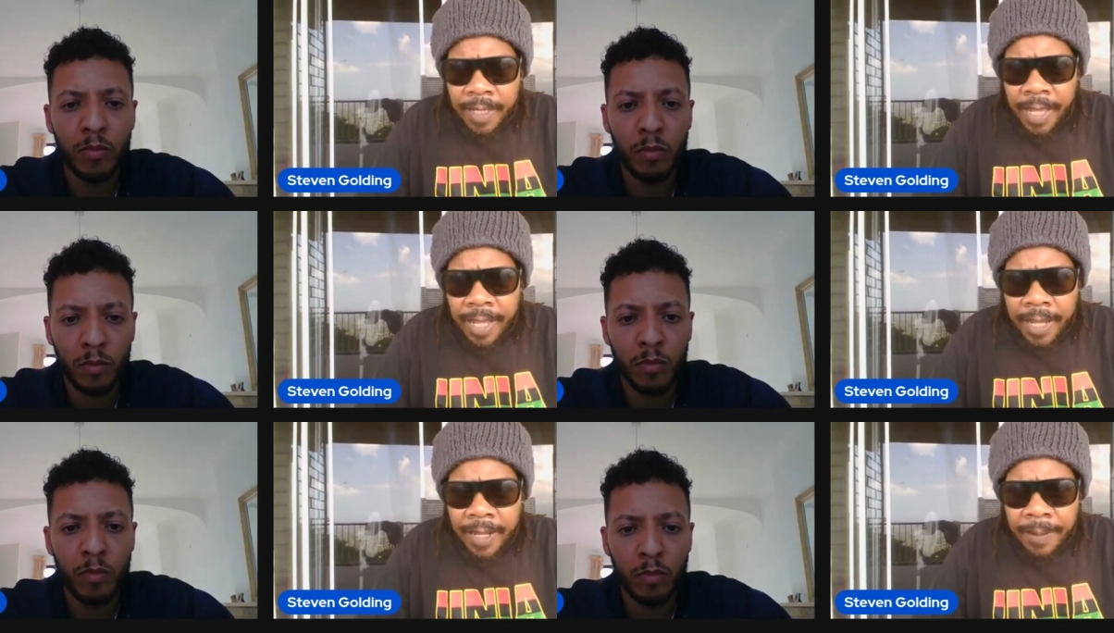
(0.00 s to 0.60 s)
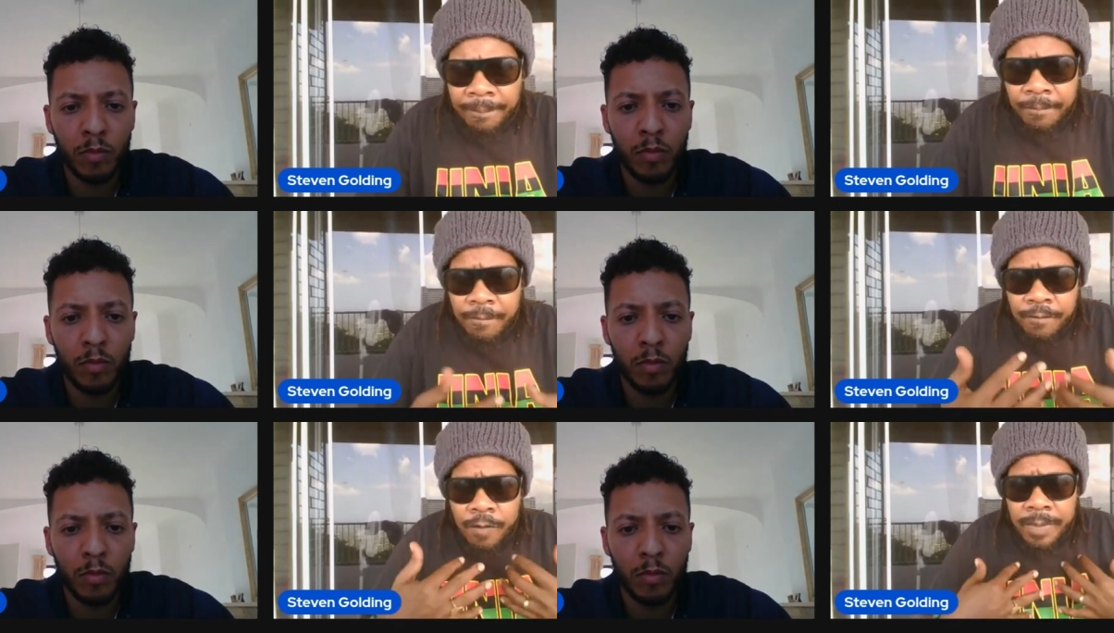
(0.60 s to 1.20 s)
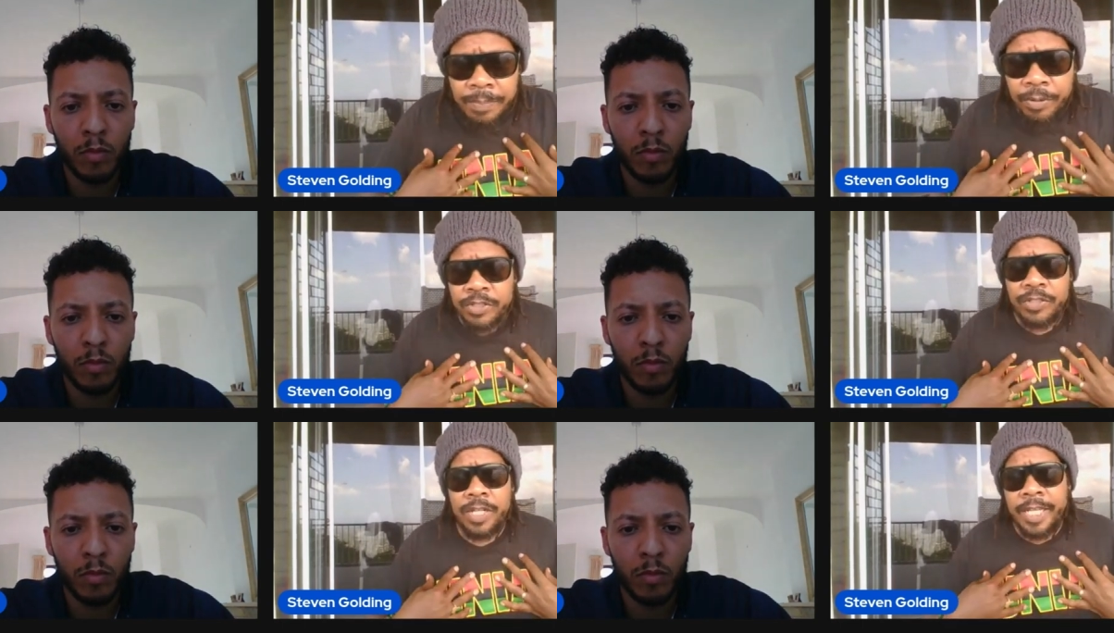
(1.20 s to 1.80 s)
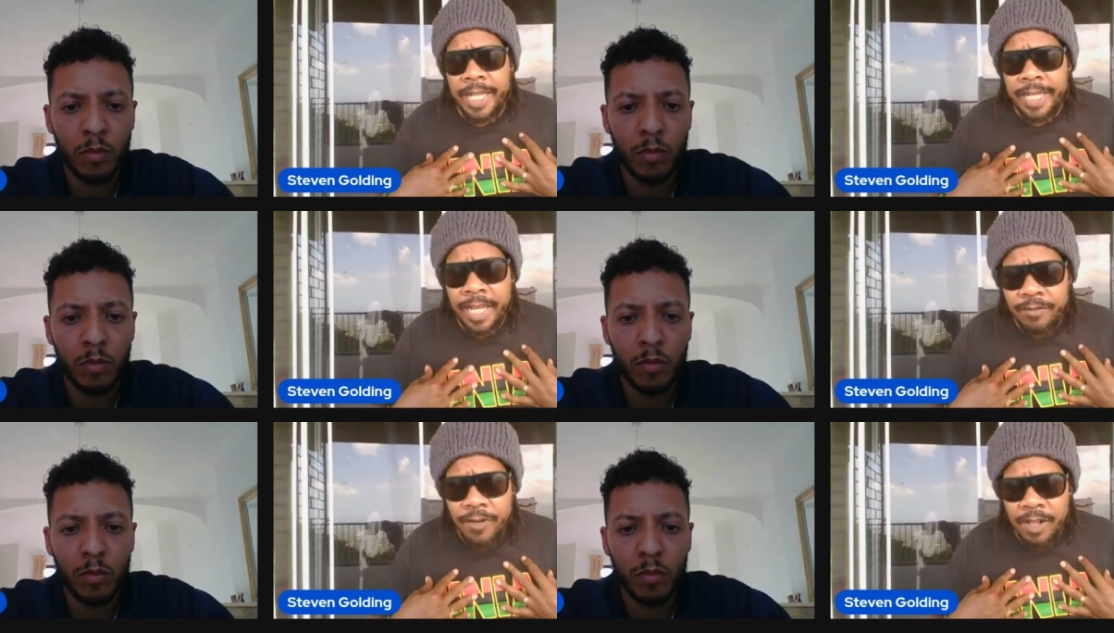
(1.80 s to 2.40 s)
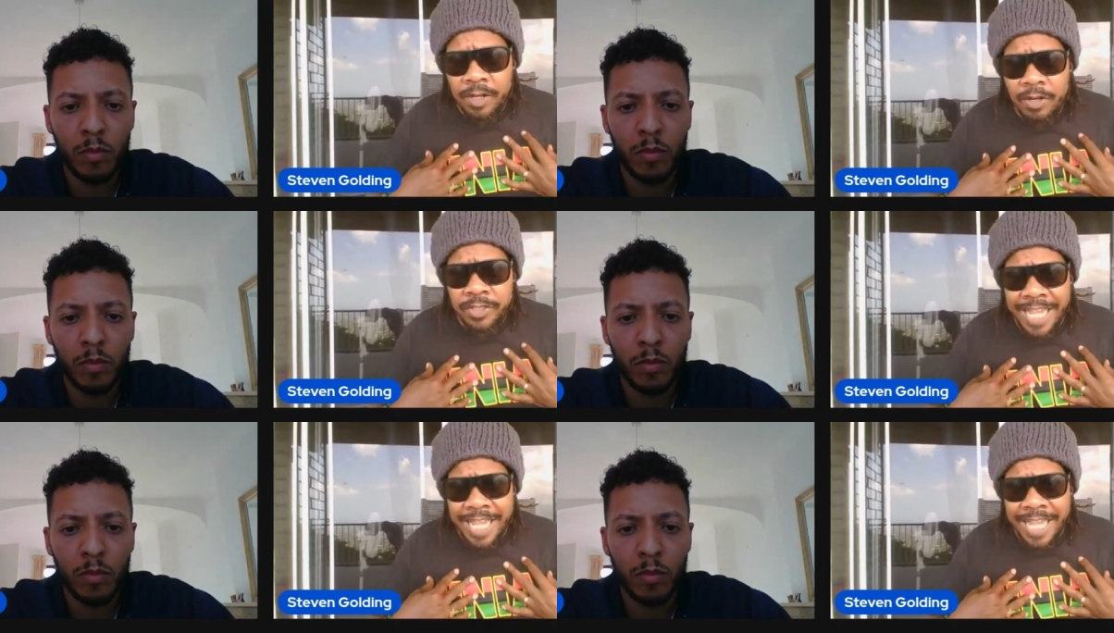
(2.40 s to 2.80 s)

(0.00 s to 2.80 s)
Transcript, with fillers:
Speaker 1: Um, for me personally, they can follow us